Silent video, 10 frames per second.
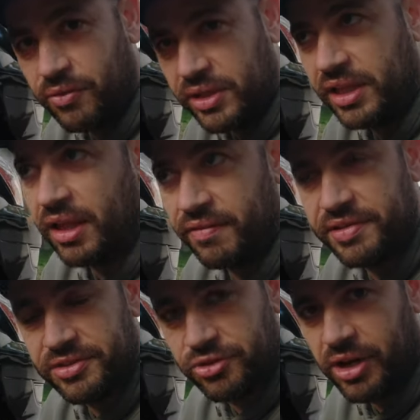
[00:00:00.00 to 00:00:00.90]
I really love
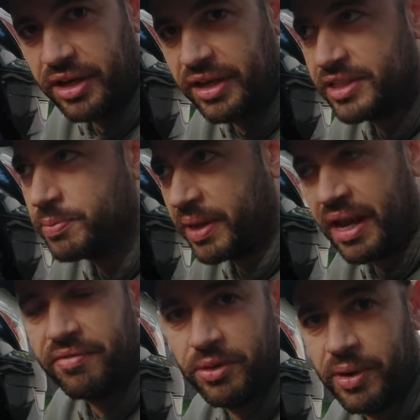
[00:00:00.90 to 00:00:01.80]
this truck. It's been
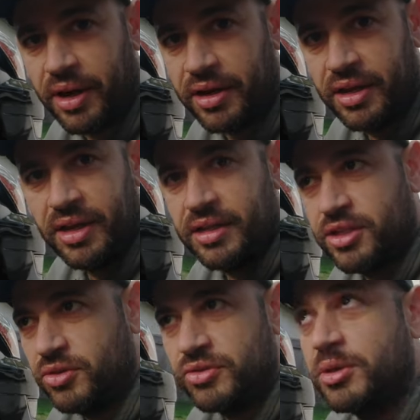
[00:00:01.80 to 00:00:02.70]
everywhere.
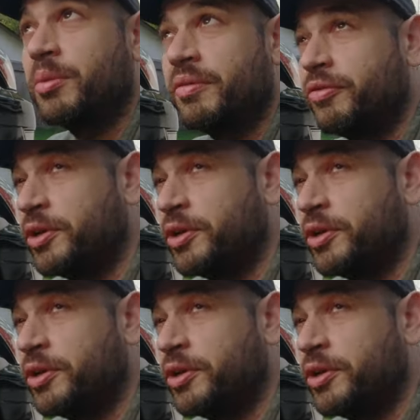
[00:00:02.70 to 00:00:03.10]
Cue some of the